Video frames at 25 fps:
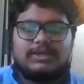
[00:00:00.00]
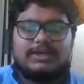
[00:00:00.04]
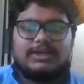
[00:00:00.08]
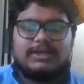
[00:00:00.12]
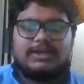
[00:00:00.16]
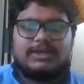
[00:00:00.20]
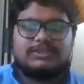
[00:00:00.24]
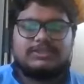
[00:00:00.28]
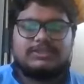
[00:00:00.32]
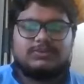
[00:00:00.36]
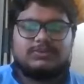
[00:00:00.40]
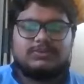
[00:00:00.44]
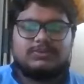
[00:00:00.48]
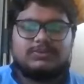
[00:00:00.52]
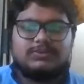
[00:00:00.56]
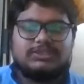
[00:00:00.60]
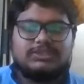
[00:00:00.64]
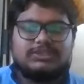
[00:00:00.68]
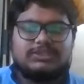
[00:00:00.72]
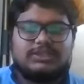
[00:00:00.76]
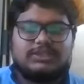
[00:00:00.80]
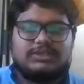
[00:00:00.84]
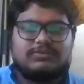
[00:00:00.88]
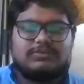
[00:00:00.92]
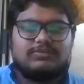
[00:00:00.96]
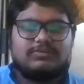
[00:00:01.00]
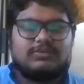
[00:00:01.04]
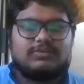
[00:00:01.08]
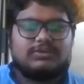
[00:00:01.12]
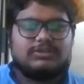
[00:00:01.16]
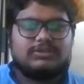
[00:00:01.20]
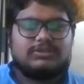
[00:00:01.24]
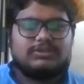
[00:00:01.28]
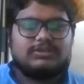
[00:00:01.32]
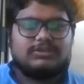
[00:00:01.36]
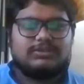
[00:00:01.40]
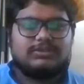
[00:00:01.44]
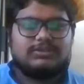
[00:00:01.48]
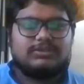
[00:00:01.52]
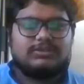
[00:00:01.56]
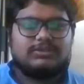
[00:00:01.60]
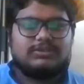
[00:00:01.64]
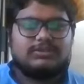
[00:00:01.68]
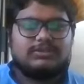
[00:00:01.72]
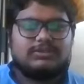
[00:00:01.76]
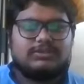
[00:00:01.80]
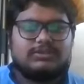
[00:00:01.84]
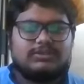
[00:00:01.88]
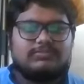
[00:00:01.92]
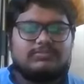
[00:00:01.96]
next question was,
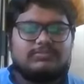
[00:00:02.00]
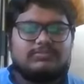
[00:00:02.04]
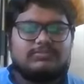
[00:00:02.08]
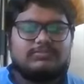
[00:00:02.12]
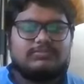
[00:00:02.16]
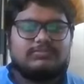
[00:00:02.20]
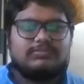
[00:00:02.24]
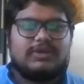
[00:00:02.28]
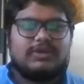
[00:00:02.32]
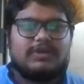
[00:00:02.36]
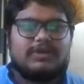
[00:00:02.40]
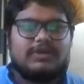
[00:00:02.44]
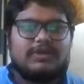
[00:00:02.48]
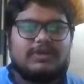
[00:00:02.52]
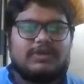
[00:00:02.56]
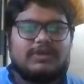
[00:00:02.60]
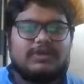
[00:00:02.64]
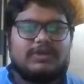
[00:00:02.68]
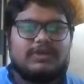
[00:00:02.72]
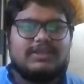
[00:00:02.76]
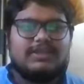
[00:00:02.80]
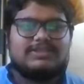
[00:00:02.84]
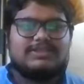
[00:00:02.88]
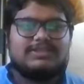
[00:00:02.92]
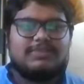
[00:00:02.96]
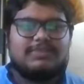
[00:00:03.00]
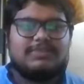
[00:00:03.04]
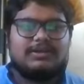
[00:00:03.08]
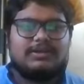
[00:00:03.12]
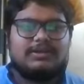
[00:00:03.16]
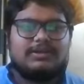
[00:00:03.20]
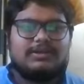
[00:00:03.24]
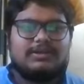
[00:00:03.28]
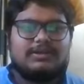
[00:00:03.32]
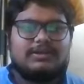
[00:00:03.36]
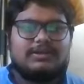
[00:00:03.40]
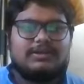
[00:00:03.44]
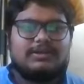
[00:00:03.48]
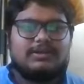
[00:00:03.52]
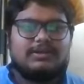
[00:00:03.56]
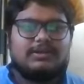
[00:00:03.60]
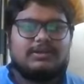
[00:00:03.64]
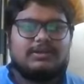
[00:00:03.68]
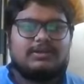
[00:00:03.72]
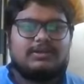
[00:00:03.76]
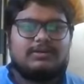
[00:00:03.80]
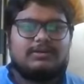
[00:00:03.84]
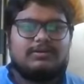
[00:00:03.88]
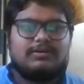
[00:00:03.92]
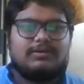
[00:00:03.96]
I think it's a bit
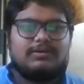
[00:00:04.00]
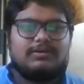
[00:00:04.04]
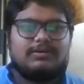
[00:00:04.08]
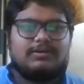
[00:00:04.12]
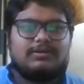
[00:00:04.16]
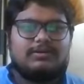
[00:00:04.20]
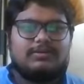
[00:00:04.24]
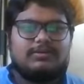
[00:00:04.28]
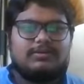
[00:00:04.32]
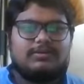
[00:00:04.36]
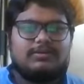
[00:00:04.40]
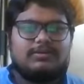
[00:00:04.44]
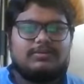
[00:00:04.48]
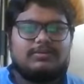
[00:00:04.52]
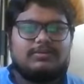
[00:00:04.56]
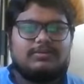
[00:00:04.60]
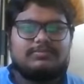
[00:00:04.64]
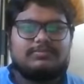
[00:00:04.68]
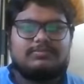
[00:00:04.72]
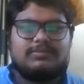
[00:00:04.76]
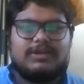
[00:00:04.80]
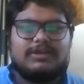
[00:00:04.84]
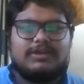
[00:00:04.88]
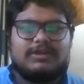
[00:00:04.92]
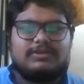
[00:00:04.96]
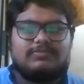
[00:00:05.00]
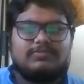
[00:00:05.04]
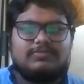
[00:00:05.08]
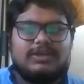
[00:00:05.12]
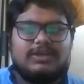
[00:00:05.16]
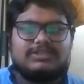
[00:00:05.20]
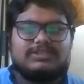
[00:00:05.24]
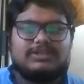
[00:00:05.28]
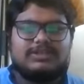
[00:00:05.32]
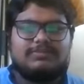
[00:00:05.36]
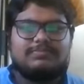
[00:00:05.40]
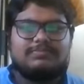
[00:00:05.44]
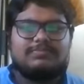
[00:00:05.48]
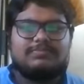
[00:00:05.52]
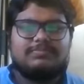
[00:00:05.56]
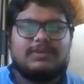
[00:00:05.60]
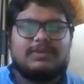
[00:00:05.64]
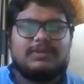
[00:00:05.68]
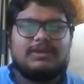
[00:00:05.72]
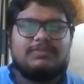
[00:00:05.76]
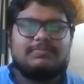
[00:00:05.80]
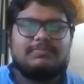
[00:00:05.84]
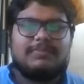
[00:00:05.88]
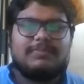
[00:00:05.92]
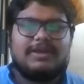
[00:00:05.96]
like, for
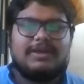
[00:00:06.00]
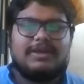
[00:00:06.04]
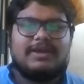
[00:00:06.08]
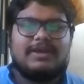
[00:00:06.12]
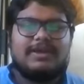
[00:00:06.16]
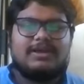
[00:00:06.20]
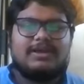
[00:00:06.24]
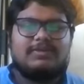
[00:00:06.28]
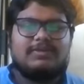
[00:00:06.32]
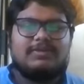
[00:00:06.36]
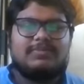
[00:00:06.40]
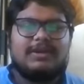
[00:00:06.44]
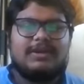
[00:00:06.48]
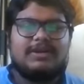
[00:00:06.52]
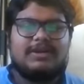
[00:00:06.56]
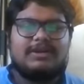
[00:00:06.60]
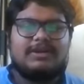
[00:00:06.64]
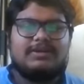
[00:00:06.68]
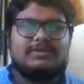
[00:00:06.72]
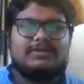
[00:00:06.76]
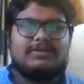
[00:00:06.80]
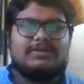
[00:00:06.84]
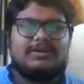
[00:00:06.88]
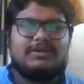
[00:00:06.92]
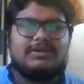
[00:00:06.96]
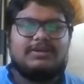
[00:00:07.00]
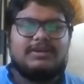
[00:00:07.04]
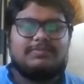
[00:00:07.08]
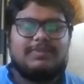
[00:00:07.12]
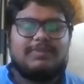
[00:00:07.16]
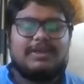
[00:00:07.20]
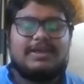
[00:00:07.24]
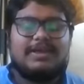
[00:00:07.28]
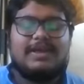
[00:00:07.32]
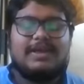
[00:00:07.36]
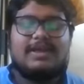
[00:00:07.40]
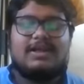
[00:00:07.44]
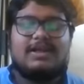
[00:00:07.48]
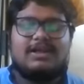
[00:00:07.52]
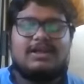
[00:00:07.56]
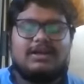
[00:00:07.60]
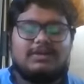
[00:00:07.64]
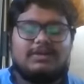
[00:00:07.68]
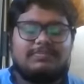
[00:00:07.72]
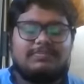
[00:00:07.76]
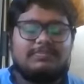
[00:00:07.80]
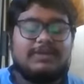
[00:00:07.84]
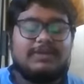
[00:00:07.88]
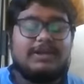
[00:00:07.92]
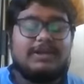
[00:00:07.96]
example, picking
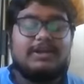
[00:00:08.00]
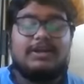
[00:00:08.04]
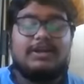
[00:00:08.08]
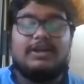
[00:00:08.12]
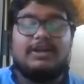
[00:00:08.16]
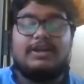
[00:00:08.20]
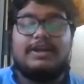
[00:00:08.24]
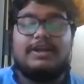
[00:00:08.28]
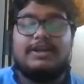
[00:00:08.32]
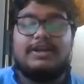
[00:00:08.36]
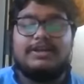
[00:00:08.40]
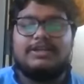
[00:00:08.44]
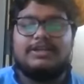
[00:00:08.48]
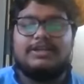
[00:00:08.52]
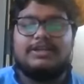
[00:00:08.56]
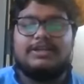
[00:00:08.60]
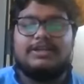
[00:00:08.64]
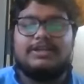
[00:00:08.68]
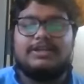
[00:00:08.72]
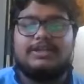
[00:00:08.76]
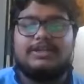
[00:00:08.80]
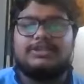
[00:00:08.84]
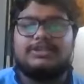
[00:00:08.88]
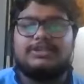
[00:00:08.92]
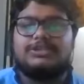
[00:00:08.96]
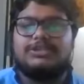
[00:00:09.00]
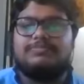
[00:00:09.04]
up in internship.